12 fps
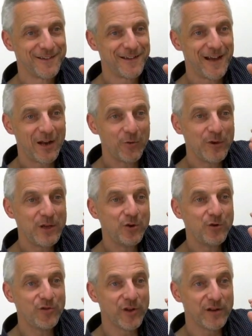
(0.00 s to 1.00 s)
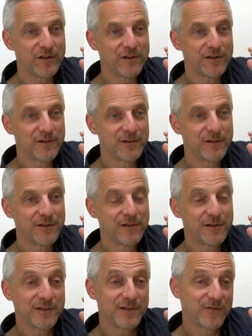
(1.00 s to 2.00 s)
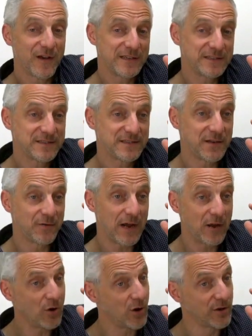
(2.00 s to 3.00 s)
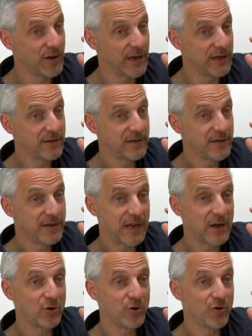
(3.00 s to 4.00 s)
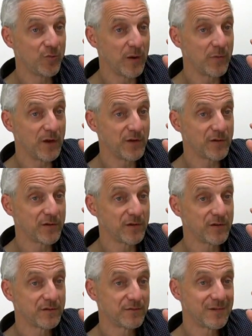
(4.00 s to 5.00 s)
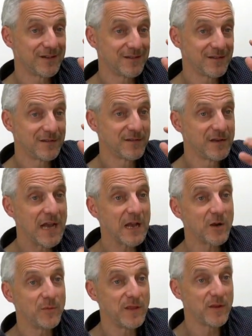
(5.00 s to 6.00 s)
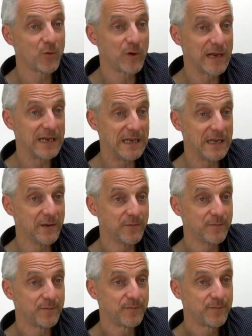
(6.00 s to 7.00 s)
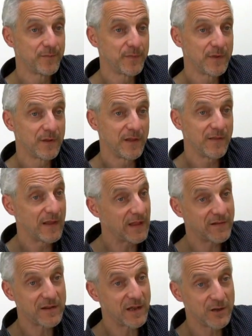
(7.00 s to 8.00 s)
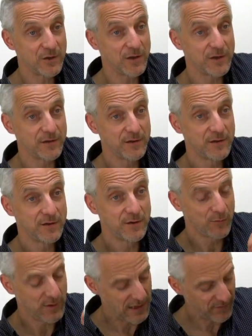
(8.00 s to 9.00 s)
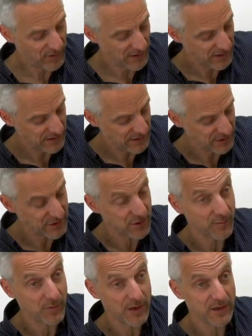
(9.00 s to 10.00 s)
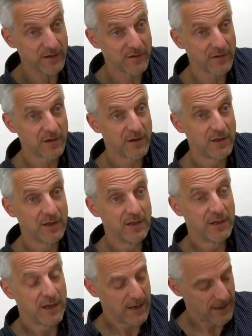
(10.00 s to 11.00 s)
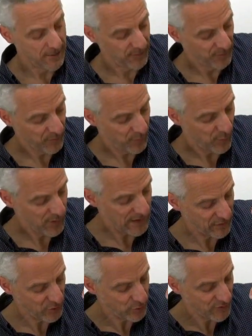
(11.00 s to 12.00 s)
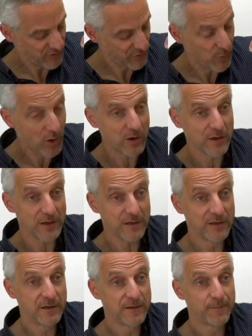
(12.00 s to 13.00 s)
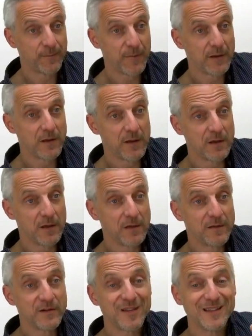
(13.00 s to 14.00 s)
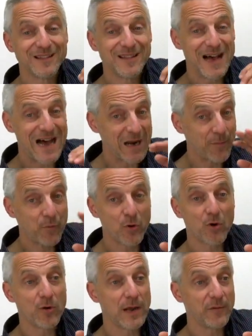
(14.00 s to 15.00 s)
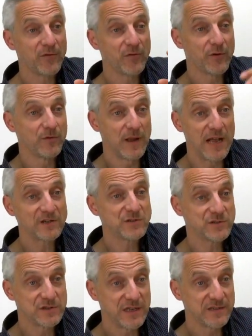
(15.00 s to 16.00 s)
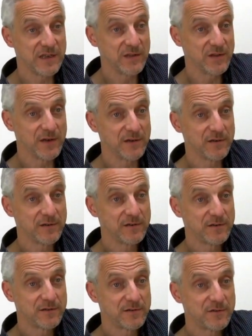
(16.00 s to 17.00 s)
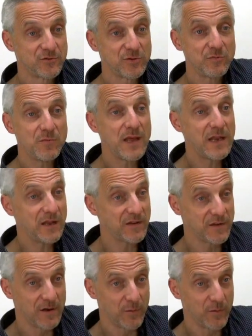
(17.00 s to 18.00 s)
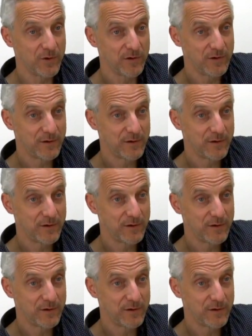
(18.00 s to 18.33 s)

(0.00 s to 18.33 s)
How do we use it? Because if I just sit around all day and I don't use my muscles, well, they're not going to be there when I need them. And that's not good. We have to condition our bodies. But we to do it smartly. There's a lot of programs for exercise out there. Tremendous number.